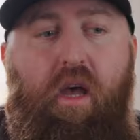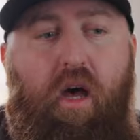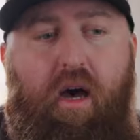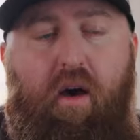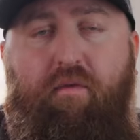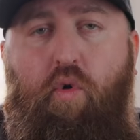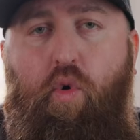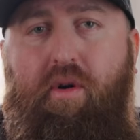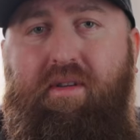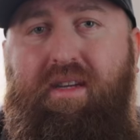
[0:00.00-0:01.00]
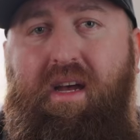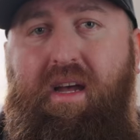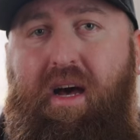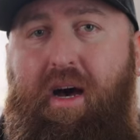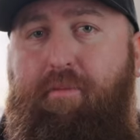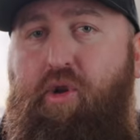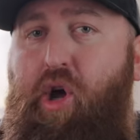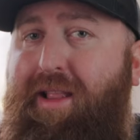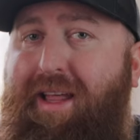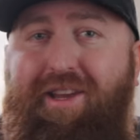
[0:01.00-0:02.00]
Of course,
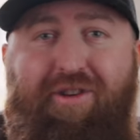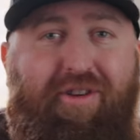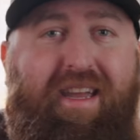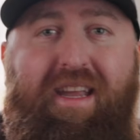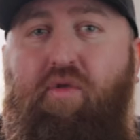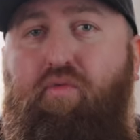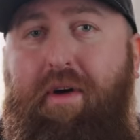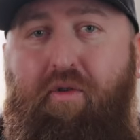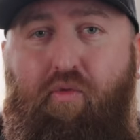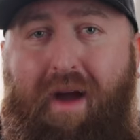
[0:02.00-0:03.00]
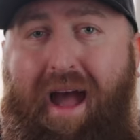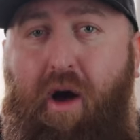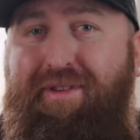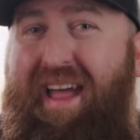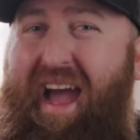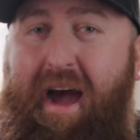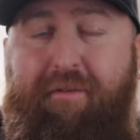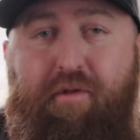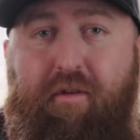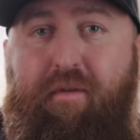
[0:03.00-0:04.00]
not letting your Akita run around
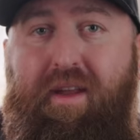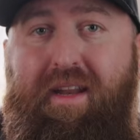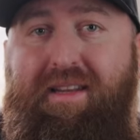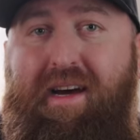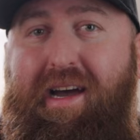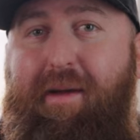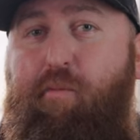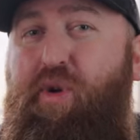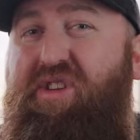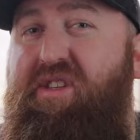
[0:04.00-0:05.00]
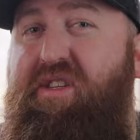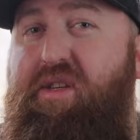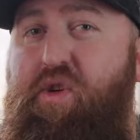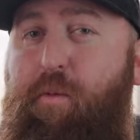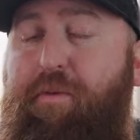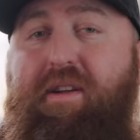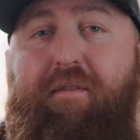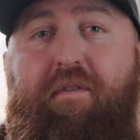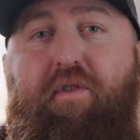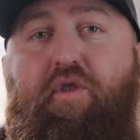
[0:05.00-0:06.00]
after a feeding time, which is super
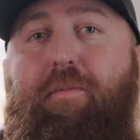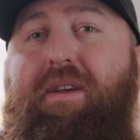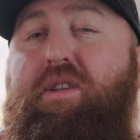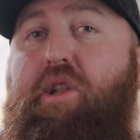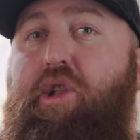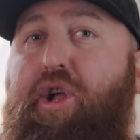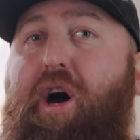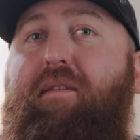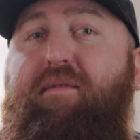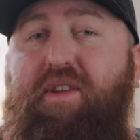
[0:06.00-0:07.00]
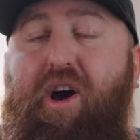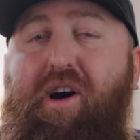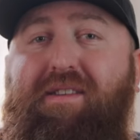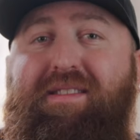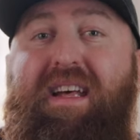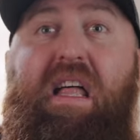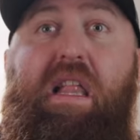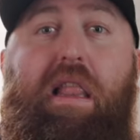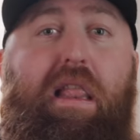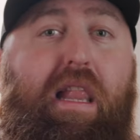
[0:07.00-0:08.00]
difficult because a lot of dogs
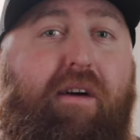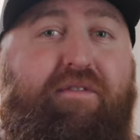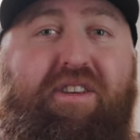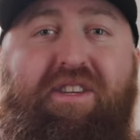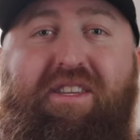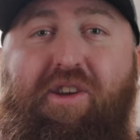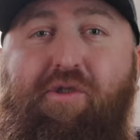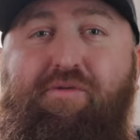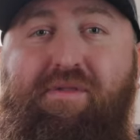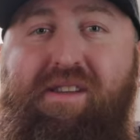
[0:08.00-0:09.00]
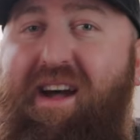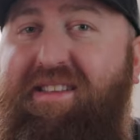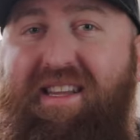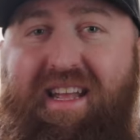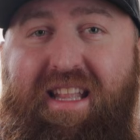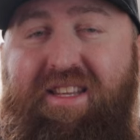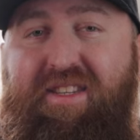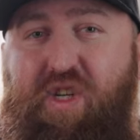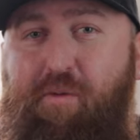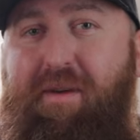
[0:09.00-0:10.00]
love to just go nuts and get the
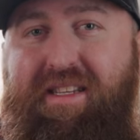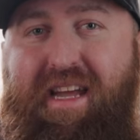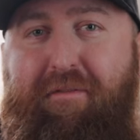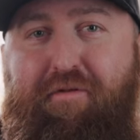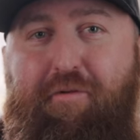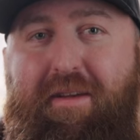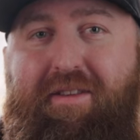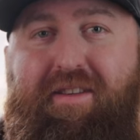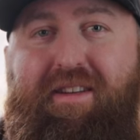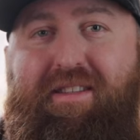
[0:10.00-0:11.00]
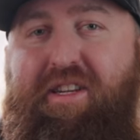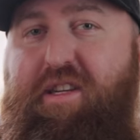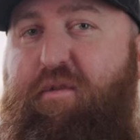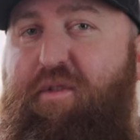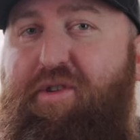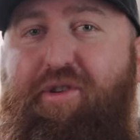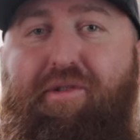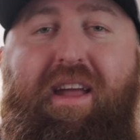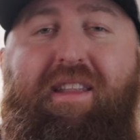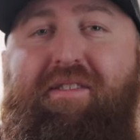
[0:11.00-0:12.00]
zoomies after a meal because they just feel
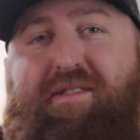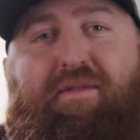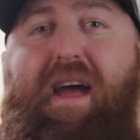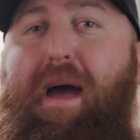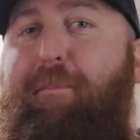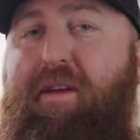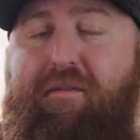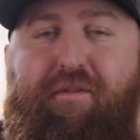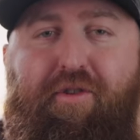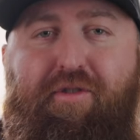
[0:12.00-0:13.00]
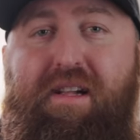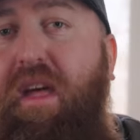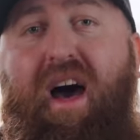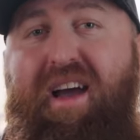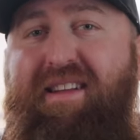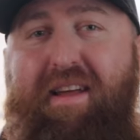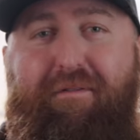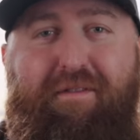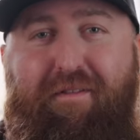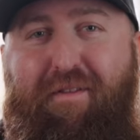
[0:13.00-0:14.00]
great and they're so happy and full. Haga
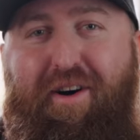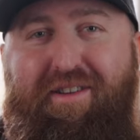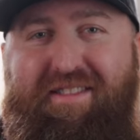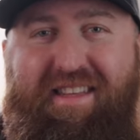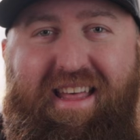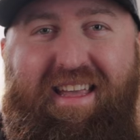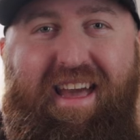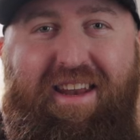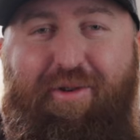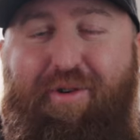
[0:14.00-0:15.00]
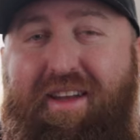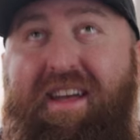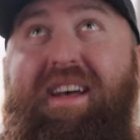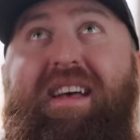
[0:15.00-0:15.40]
definitely falls into that category.